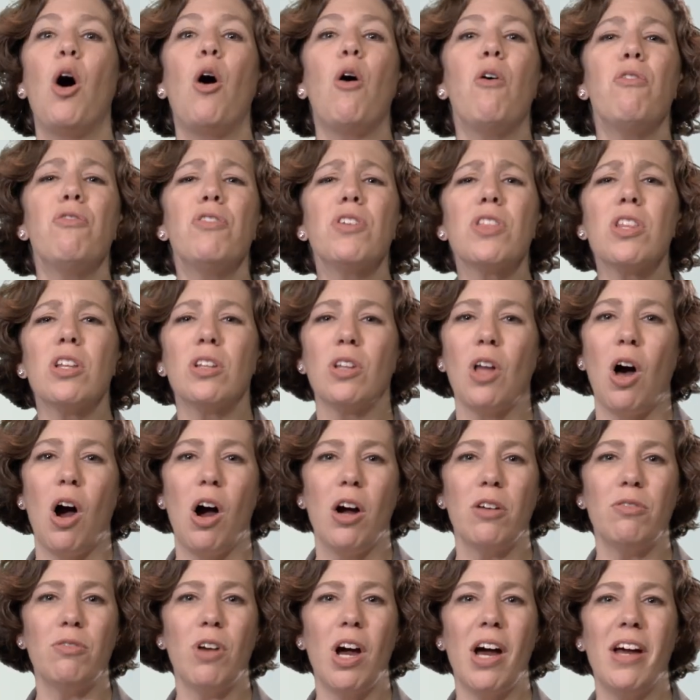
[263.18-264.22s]
Over the
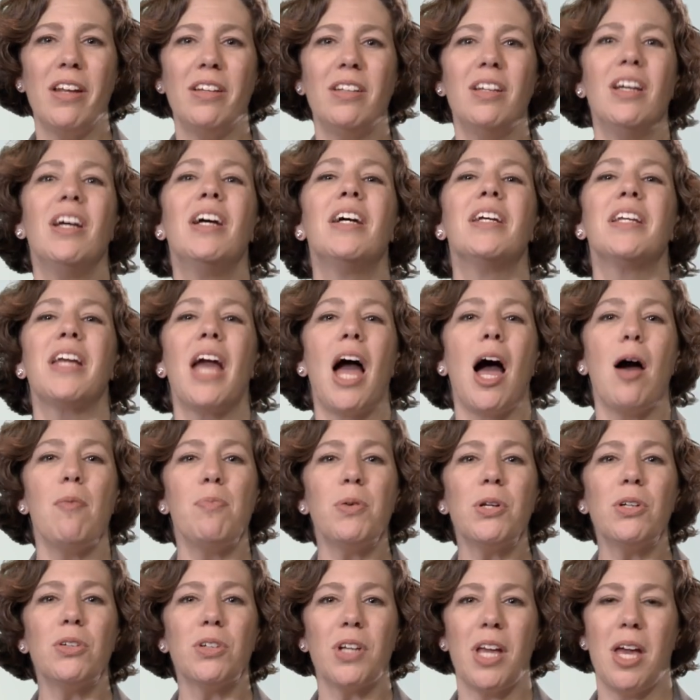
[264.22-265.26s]
long run,
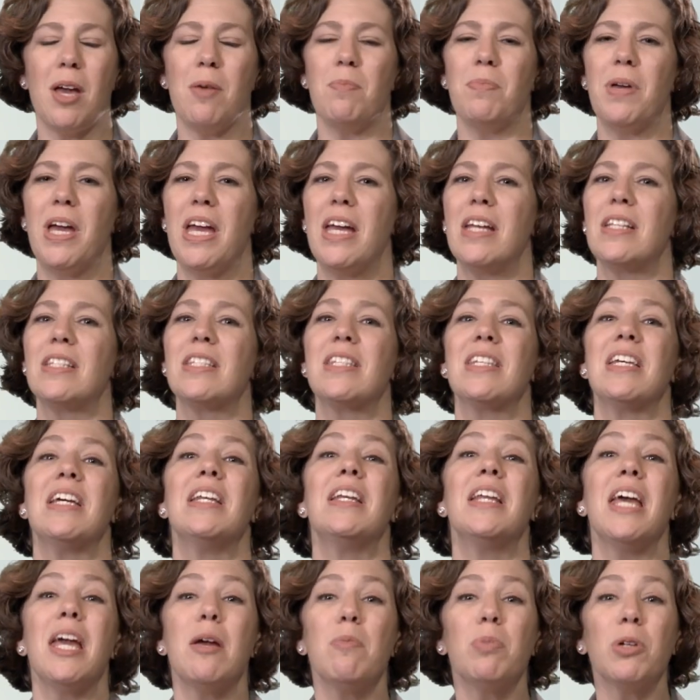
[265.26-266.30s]
capital campaigns
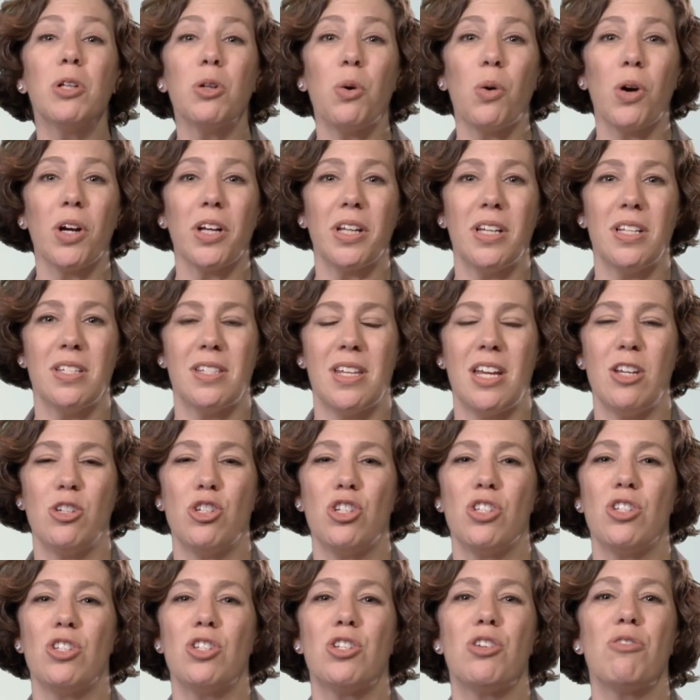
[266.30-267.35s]
enable
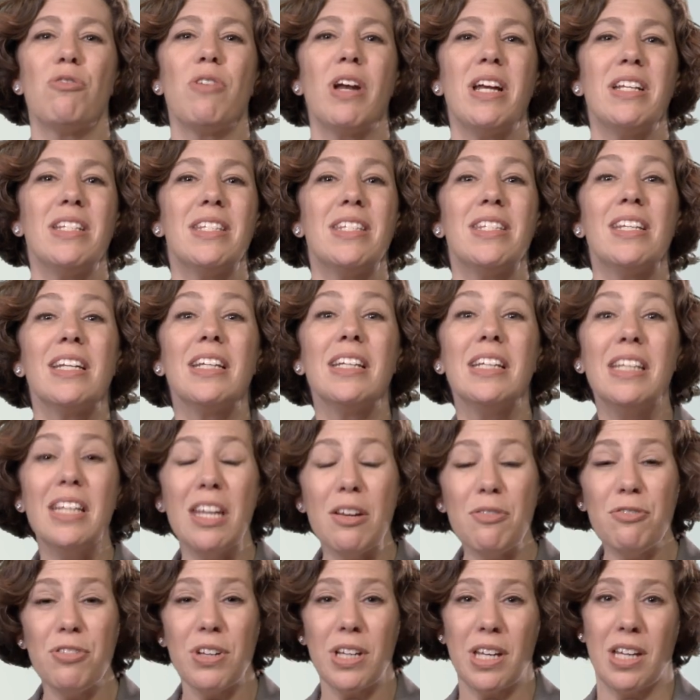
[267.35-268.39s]
organizations to raise
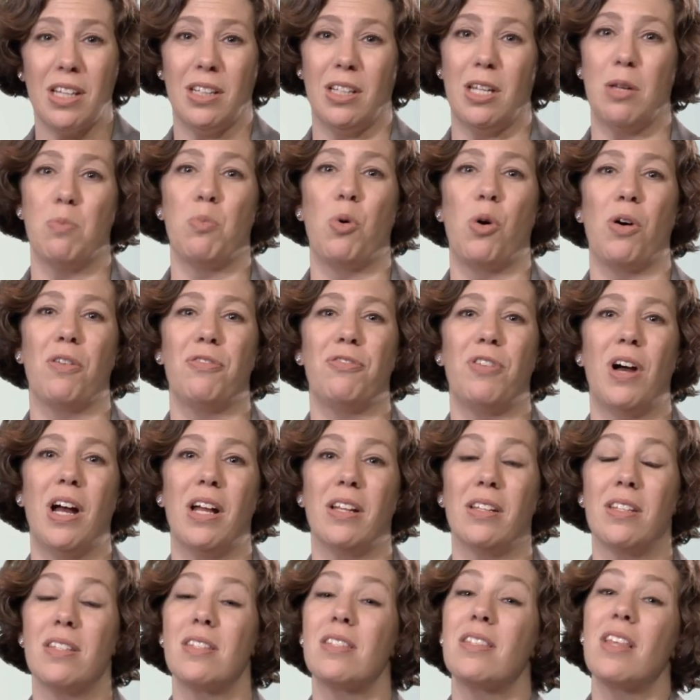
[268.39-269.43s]
significantly more
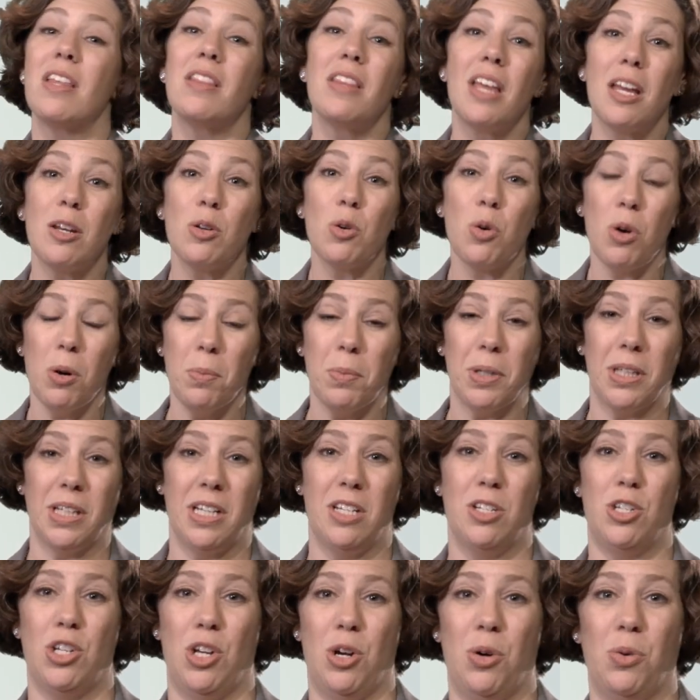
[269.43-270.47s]
funds than they
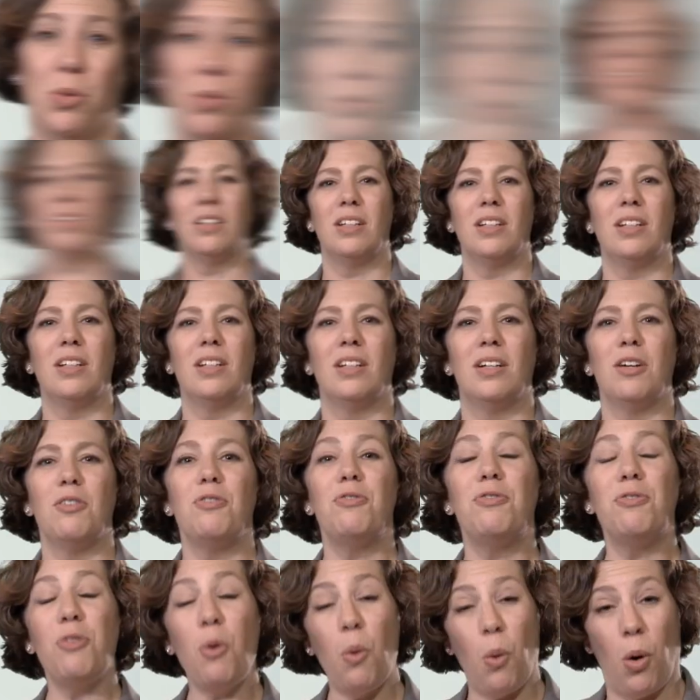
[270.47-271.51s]
normally do.
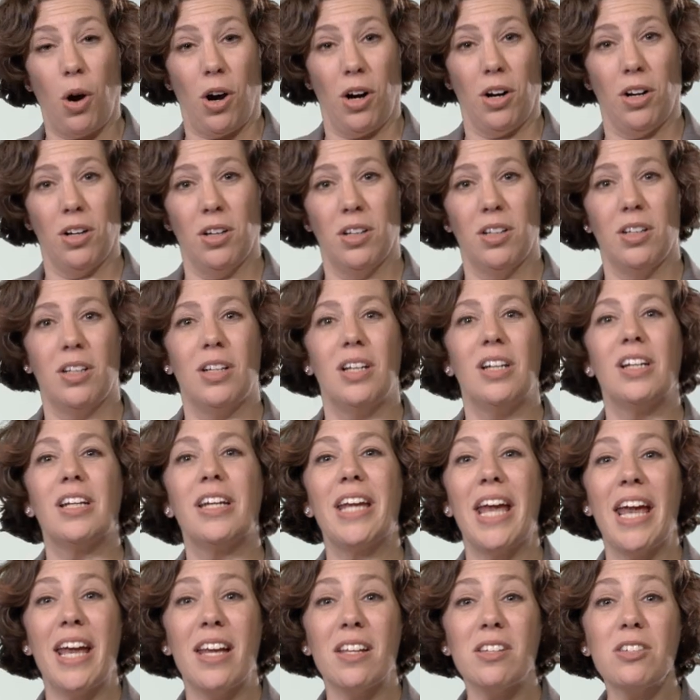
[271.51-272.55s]
4,
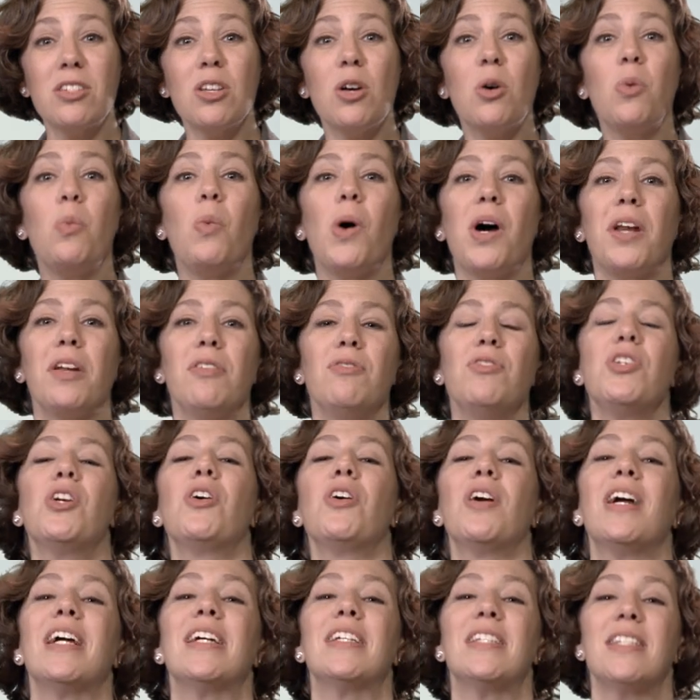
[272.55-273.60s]
cancel one of
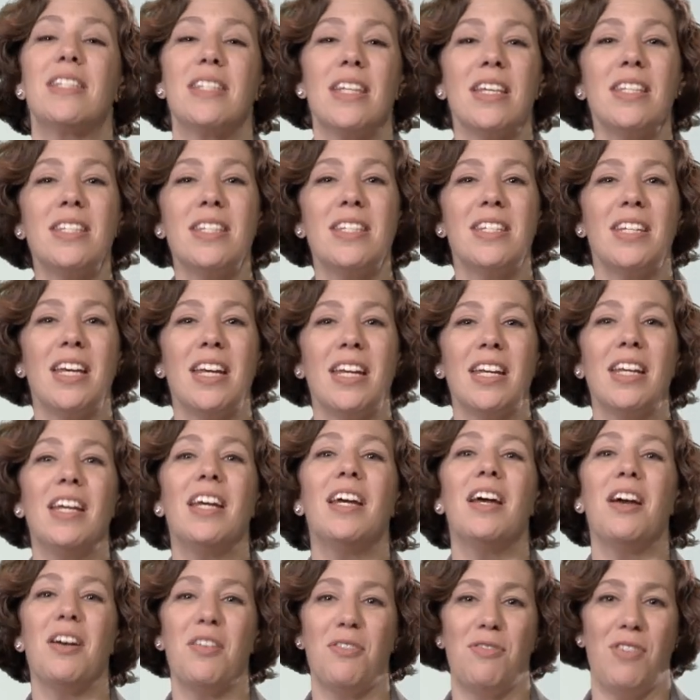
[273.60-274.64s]
your
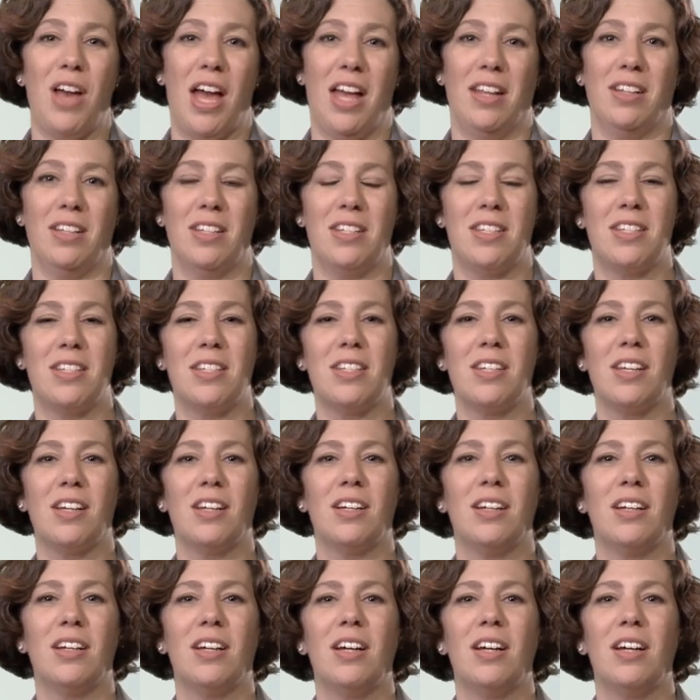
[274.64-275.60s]
existing events.